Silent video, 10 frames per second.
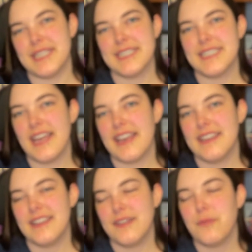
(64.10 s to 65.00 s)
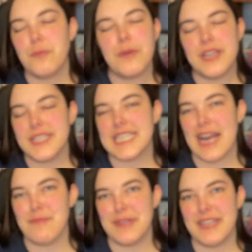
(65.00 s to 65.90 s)
today? What is
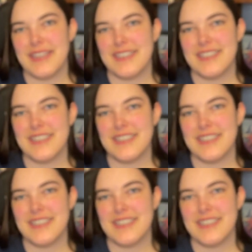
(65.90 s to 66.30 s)
happening?